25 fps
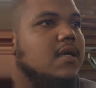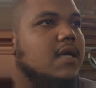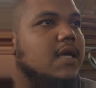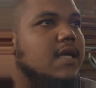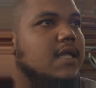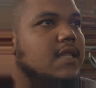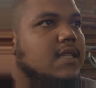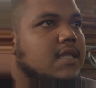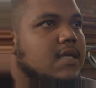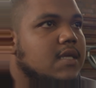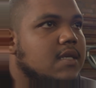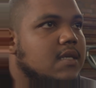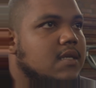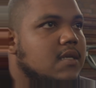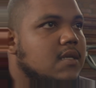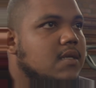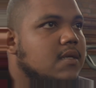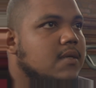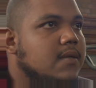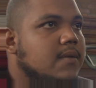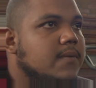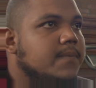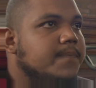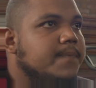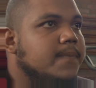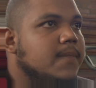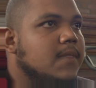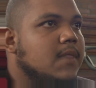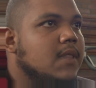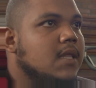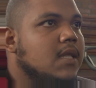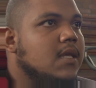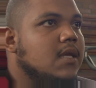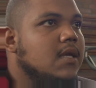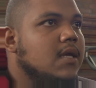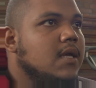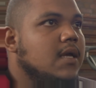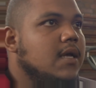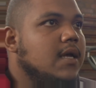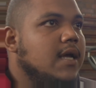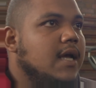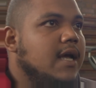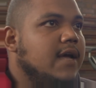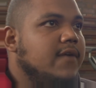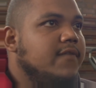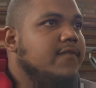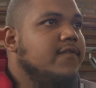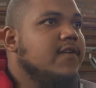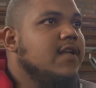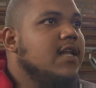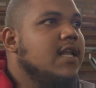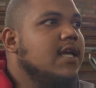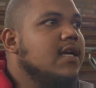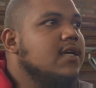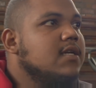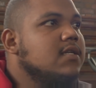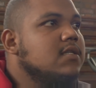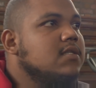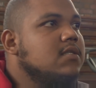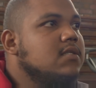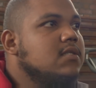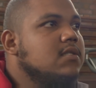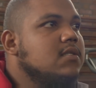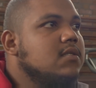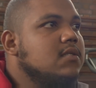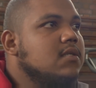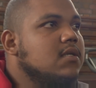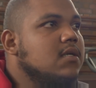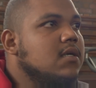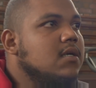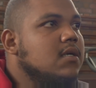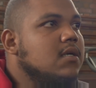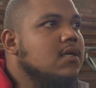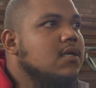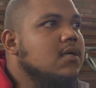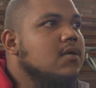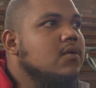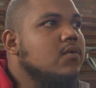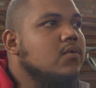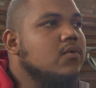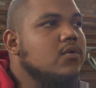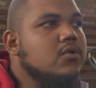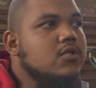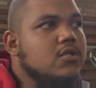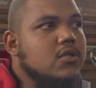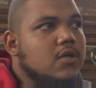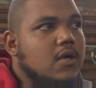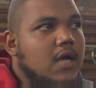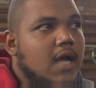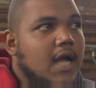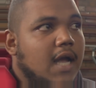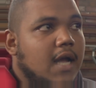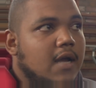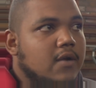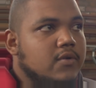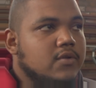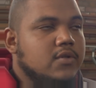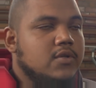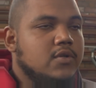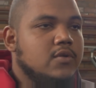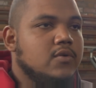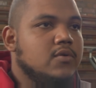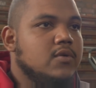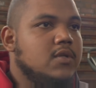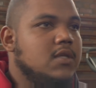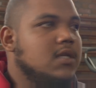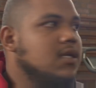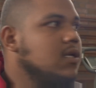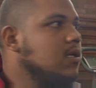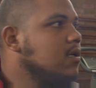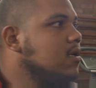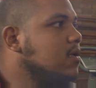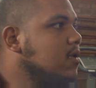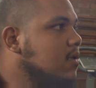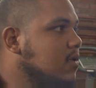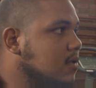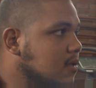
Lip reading: And then I feel like it's also our duty